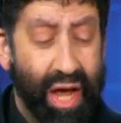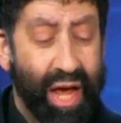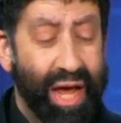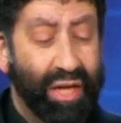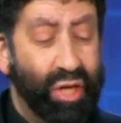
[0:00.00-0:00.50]

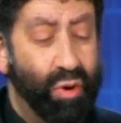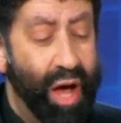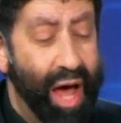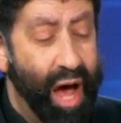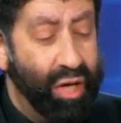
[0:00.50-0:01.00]
into
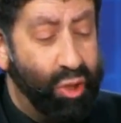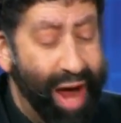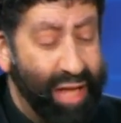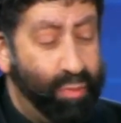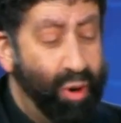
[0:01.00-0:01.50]
a
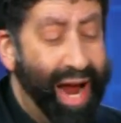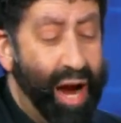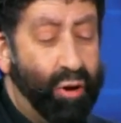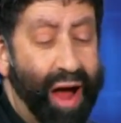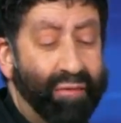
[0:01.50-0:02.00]
transport
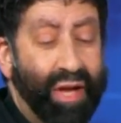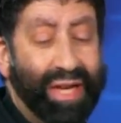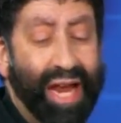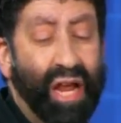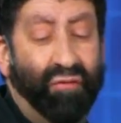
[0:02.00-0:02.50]
aircraft
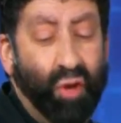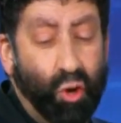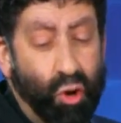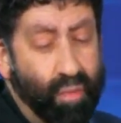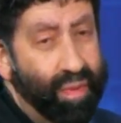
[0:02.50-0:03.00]
containing
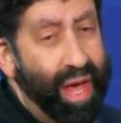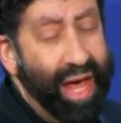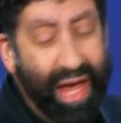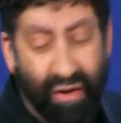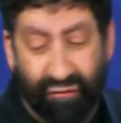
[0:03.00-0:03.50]
fuel
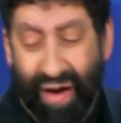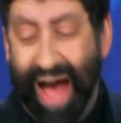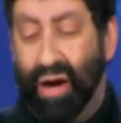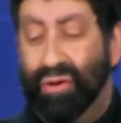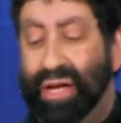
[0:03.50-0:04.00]
in a
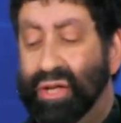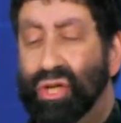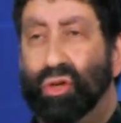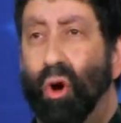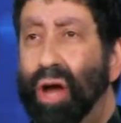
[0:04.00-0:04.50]
fire that
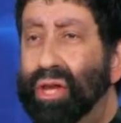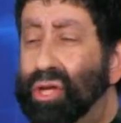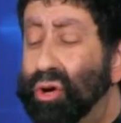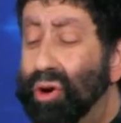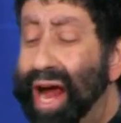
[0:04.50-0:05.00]
destroyed the
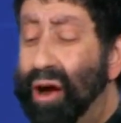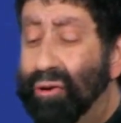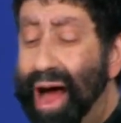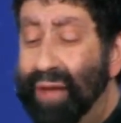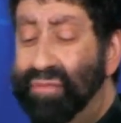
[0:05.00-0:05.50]
two
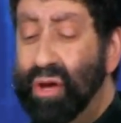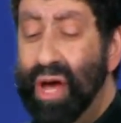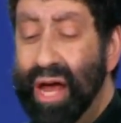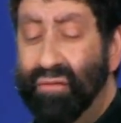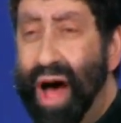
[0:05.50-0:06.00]
aircraft
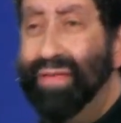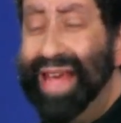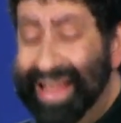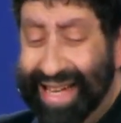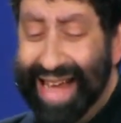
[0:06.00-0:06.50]
involved
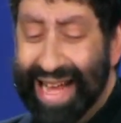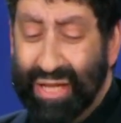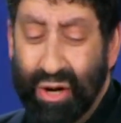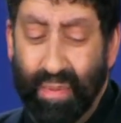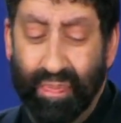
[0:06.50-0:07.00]
in the
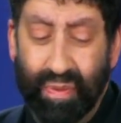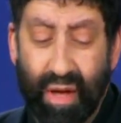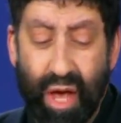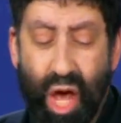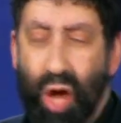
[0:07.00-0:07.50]
desert,
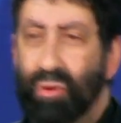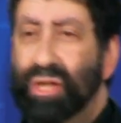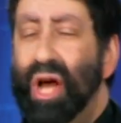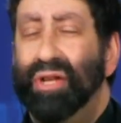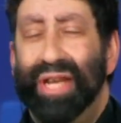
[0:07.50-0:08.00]

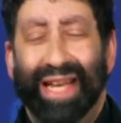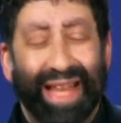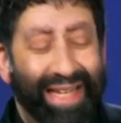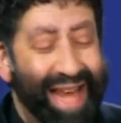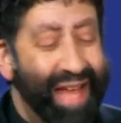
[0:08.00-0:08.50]
resulting in
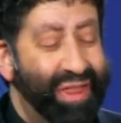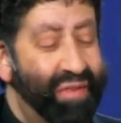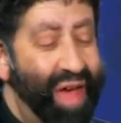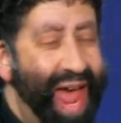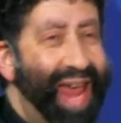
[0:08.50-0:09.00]
the death
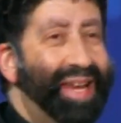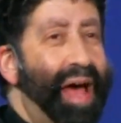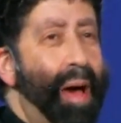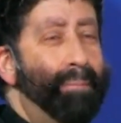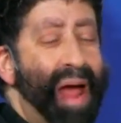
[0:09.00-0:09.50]
of 8
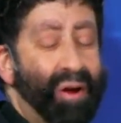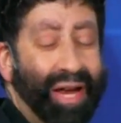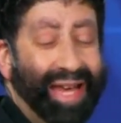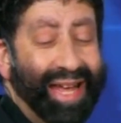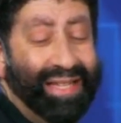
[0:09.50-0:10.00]

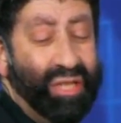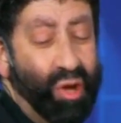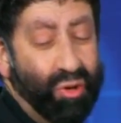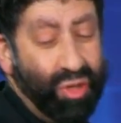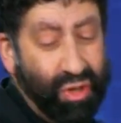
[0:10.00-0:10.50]
American
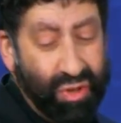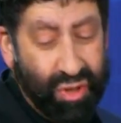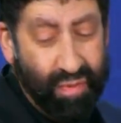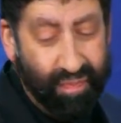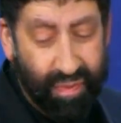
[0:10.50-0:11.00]

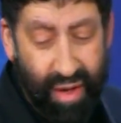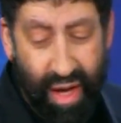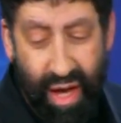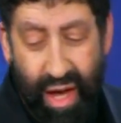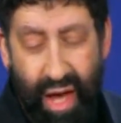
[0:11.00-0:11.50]
soldiers.
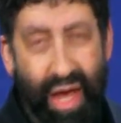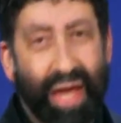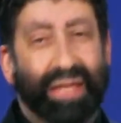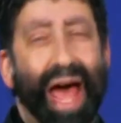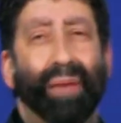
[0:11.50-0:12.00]

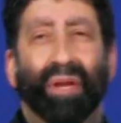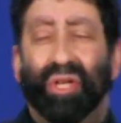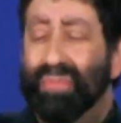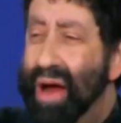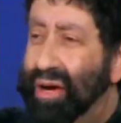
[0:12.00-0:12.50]
It damaged
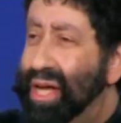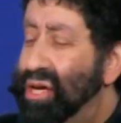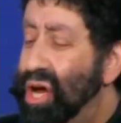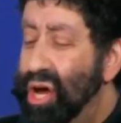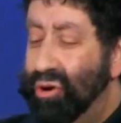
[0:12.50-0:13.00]

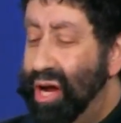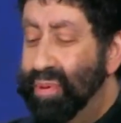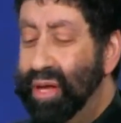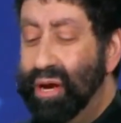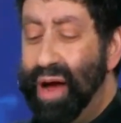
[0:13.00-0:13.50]
American
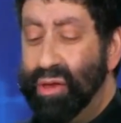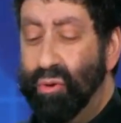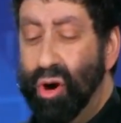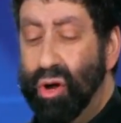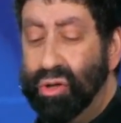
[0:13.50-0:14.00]
credibility around the
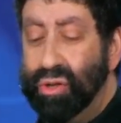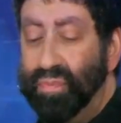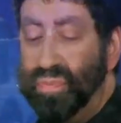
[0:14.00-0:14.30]
world.